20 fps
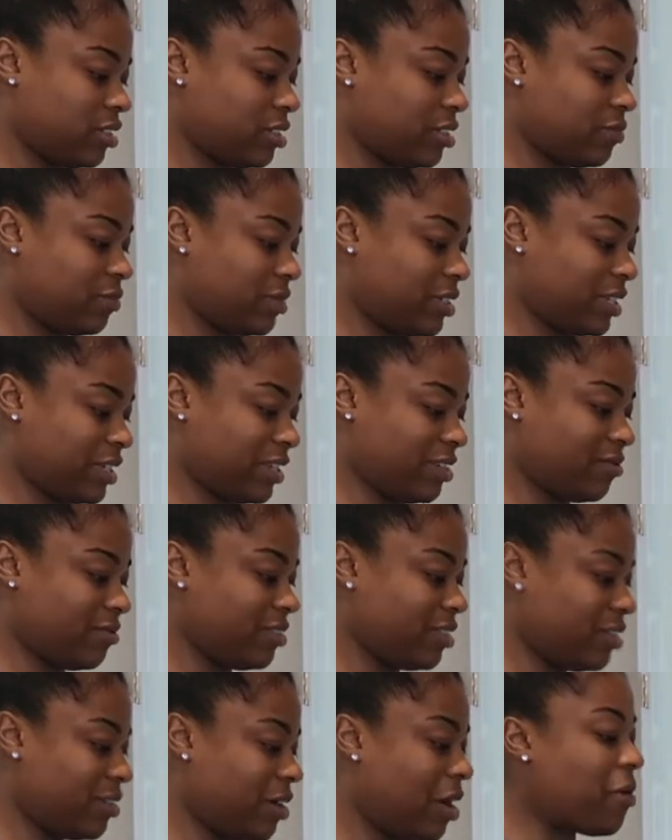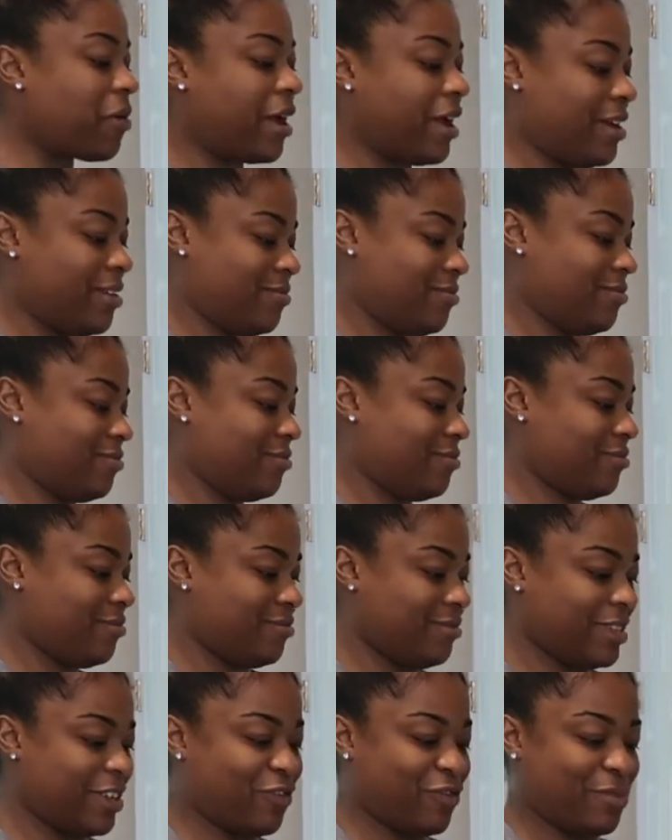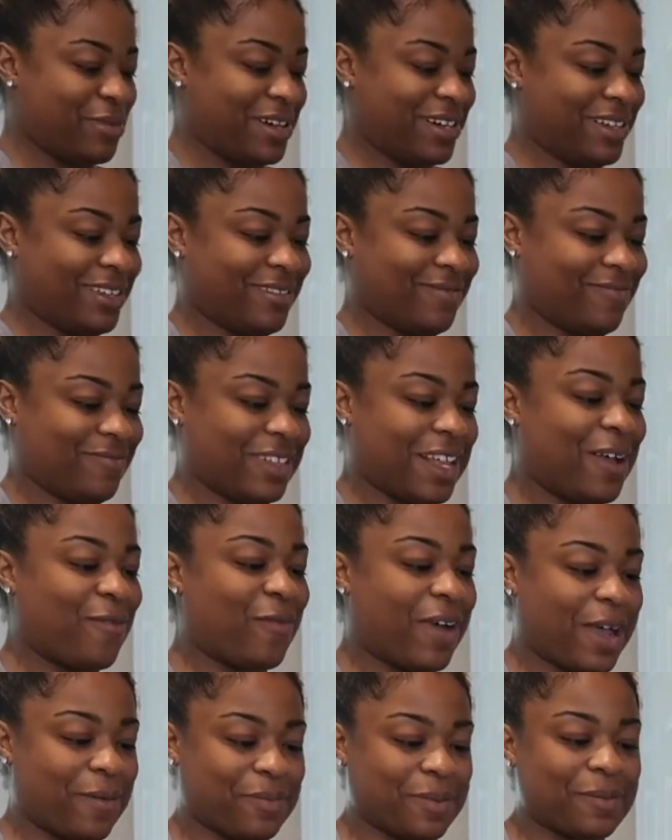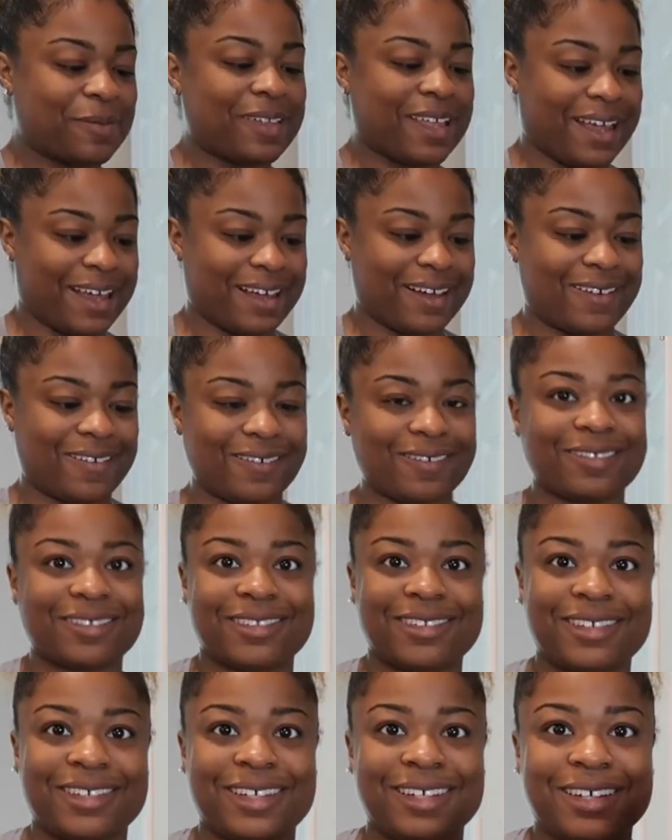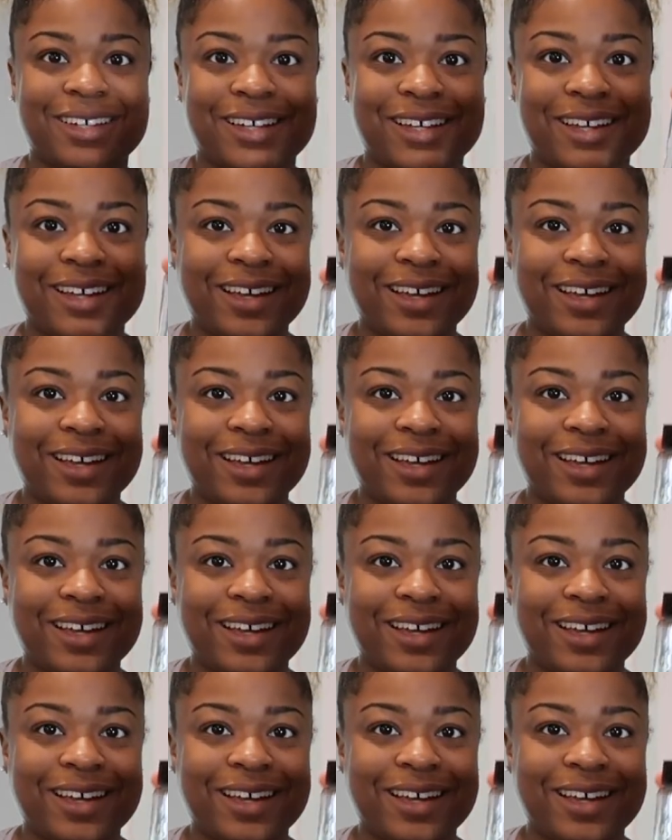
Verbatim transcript: I'm like, I don't know. Okay, never mind. When I wipe them down, look.